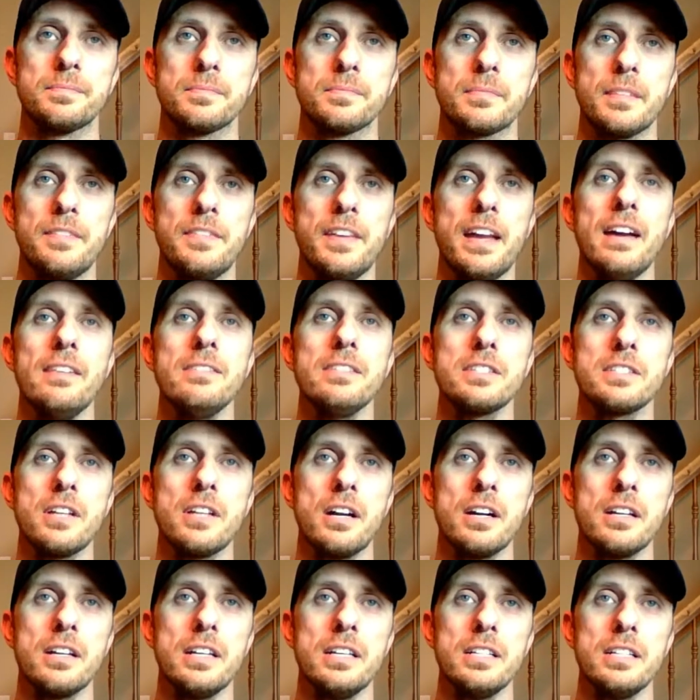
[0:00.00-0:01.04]
If you haven't
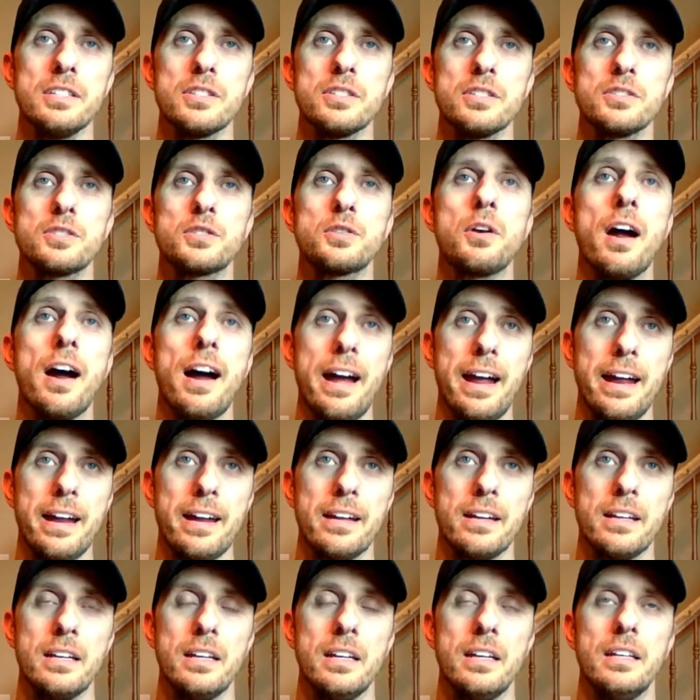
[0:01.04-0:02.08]
started it, try.
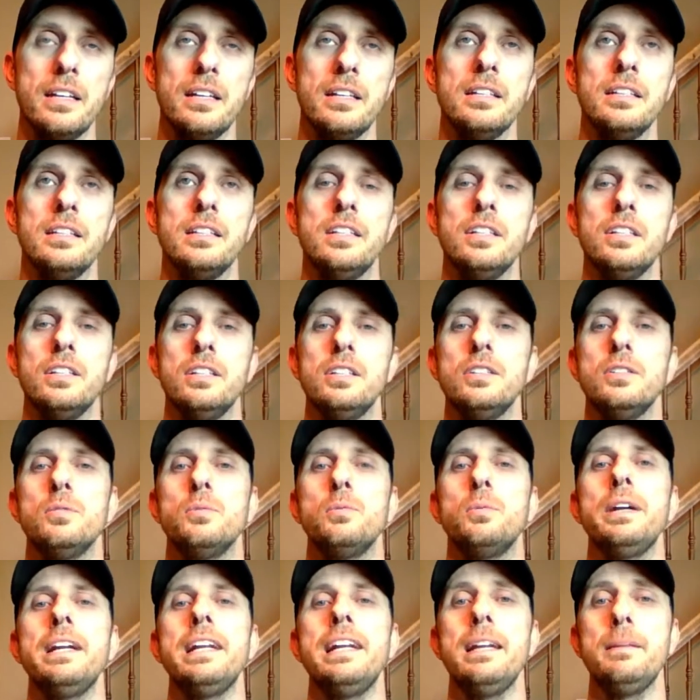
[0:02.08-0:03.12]

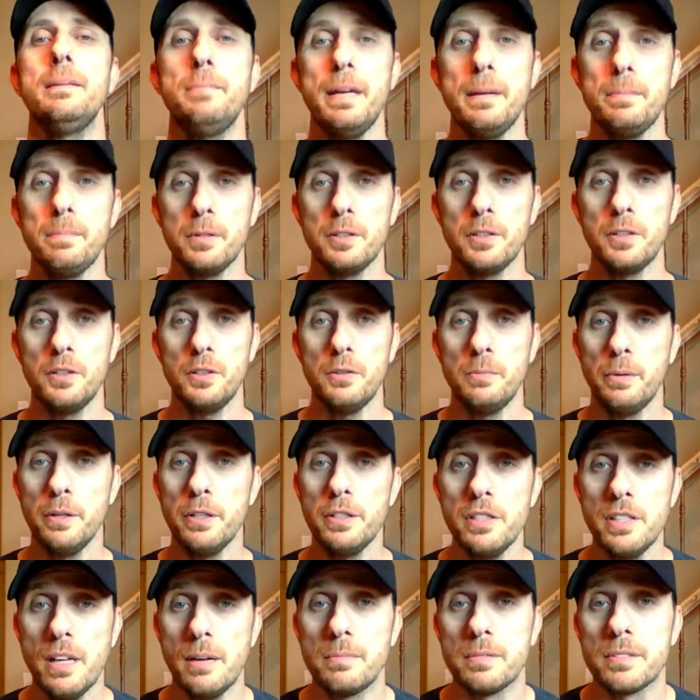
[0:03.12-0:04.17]
We need people to do
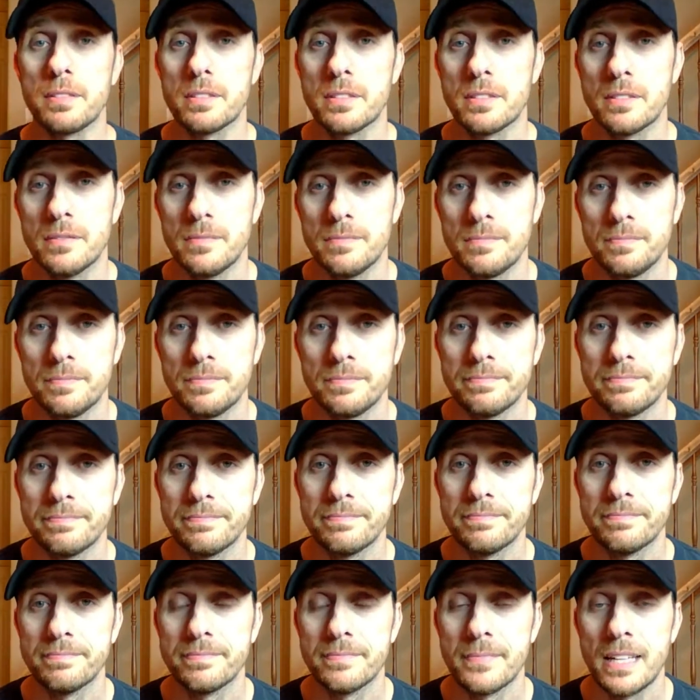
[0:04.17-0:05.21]
push ups
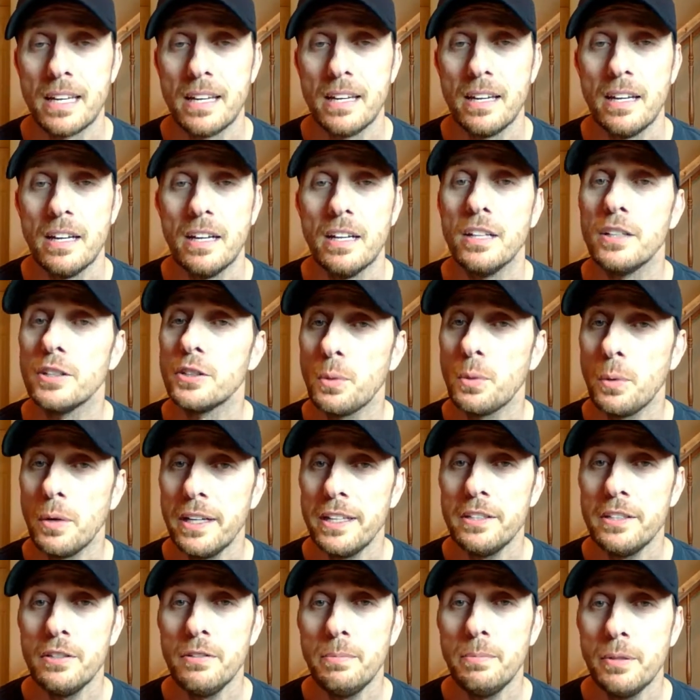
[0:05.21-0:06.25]

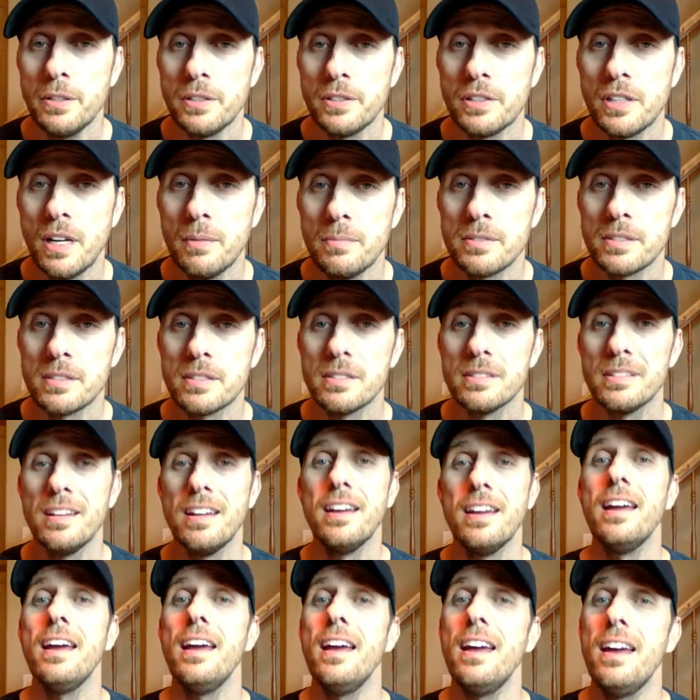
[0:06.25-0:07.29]
22 push ups
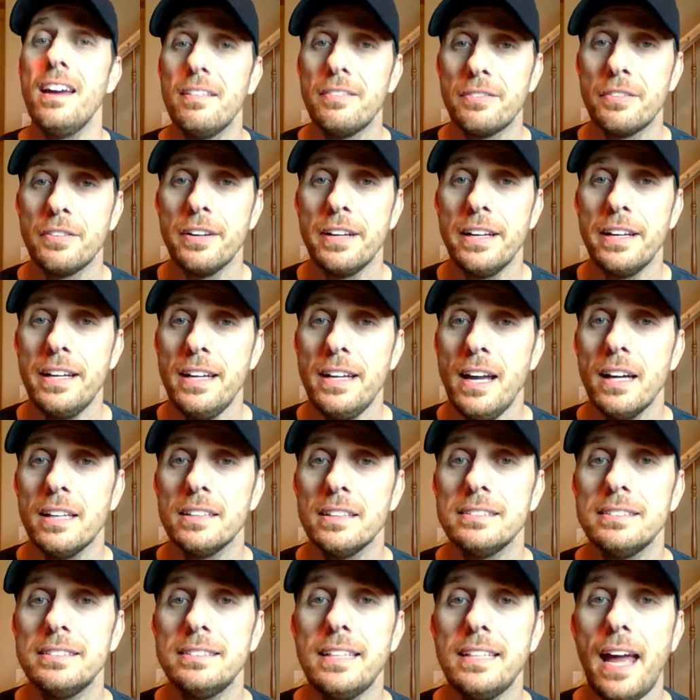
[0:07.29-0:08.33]
every
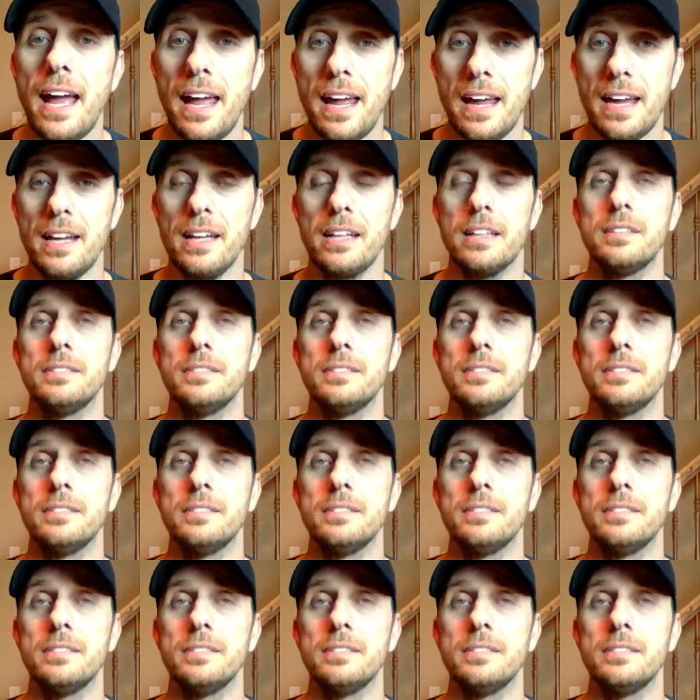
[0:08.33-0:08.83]
day.